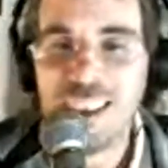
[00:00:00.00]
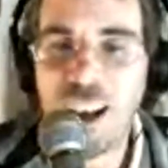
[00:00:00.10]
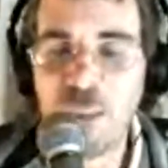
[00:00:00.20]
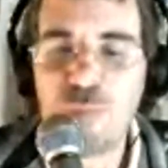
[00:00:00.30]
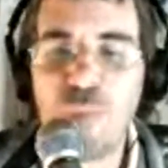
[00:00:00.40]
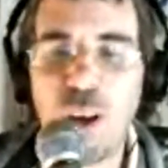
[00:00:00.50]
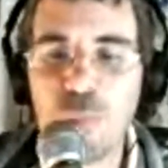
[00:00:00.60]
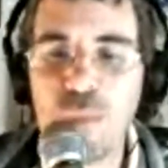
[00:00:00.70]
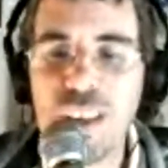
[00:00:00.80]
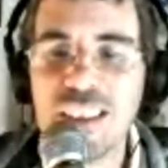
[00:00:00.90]
being
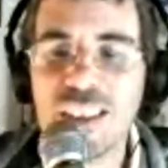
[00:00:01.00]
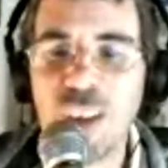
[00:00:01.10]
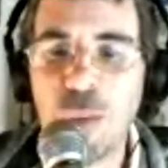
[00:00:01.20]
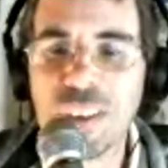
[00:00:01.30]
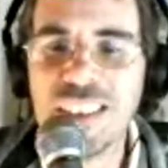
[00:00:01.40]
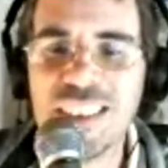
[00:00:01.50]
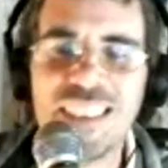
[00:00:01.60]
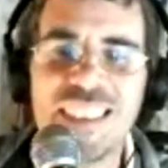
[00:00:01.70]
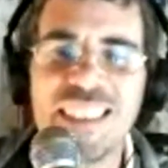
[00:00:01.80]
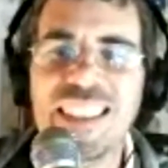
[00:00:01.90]
summoned,
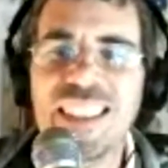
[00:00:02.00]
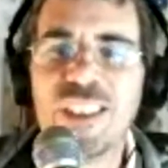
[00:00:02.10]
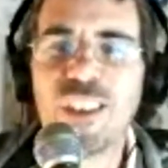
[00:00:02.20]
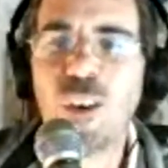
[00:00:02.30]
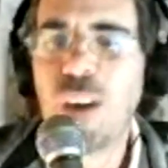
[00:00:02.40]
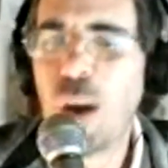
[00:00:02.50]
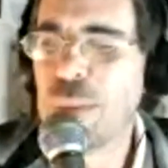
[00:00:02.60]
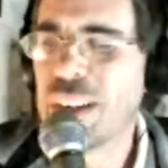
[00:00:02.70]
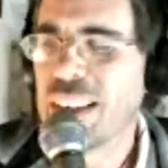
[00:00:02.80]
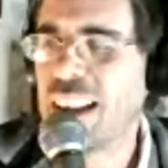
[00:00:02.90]
so I'm gonna get out of
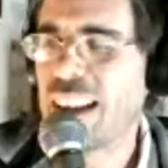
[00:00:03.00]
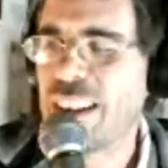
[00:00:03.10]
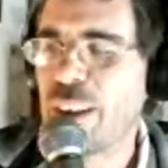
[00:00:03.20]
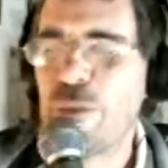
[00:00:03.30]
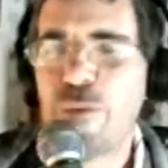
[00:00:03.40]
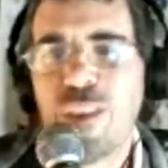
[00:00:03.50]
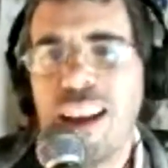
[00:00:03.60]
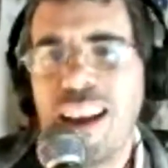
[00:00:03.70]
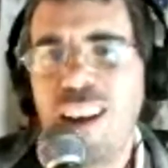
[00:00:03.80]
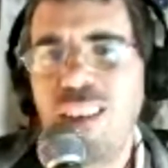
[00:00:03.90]
here for now.
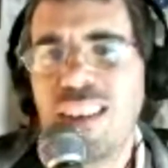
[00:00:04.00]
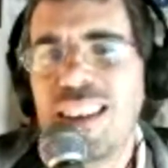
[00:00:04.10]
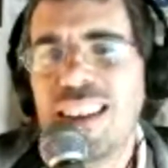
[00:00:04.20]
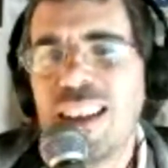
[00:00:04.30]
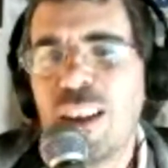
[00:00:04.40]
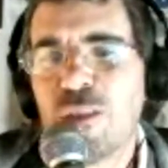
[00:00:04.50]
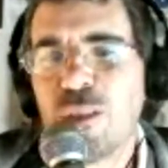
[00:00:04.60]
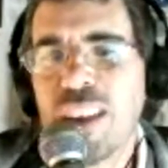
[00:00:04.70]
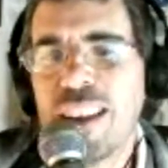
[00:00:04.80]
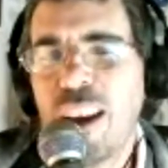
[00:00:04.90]
So take care,
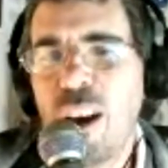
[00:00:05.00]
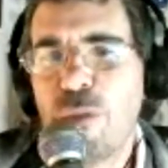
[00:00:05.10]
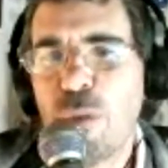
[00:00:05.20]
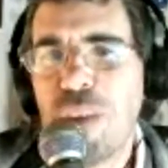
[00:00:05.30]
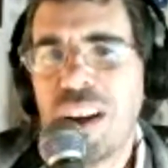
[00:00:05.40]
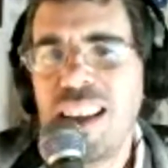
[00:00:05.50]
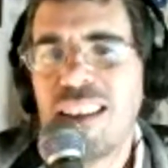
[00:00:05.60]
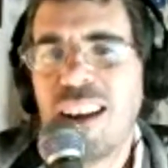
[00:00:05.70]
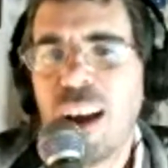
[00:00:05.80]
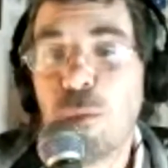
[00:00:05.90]
everybody. I will
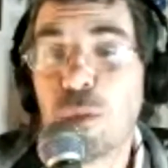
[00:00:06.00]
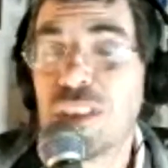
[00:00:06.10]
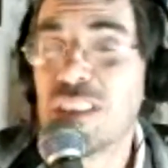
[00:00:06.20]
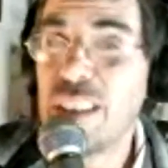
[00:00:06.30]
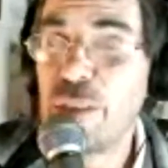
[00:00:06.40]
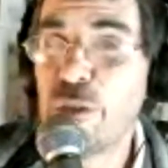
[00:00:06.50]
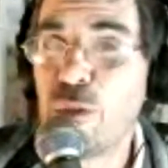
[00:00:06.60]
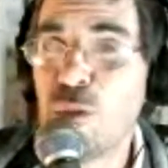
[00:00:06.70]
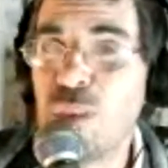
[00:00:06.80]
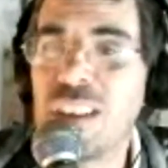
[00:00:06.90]
see you
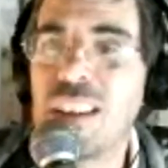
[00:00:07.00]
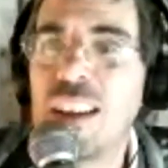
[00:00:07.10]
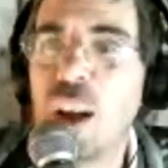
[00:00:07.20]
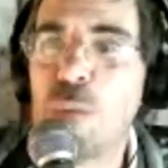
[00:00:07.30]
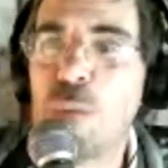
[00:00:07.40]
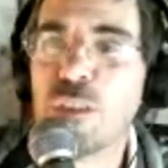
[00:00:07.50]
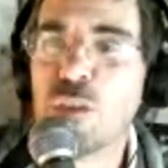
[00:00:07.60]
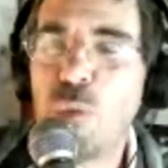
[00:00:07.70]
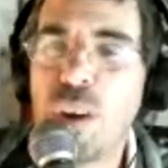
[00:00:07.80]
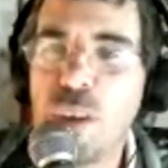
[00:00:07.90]
about 20
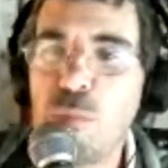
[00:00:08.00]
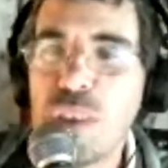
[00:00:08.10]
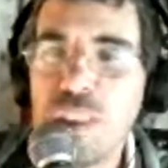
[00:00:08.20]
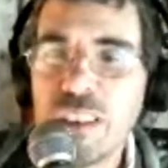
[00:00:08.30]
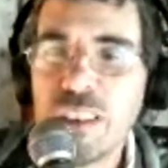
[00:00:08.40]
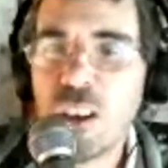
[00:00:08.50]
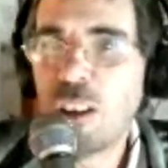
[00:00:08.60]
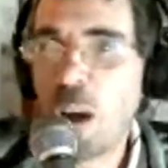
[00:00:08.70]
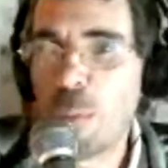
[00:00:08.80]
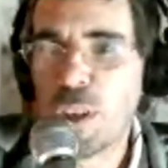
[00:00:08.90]
million
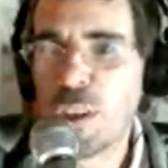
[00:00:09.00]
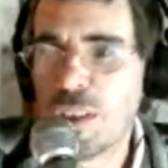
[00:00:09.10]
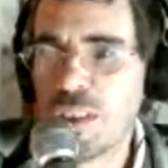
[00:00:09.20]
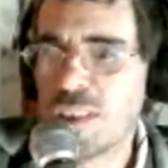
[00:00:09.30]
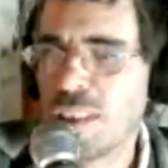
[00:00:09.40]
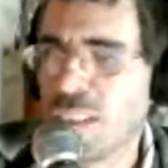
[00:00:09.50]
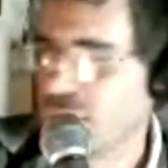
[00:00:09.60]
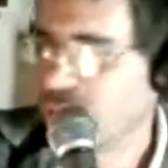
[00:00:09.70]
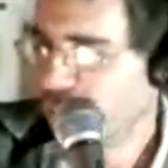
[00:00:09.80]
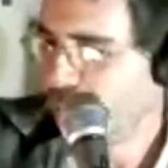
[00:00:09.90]
kilometers
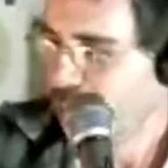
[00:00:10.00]
that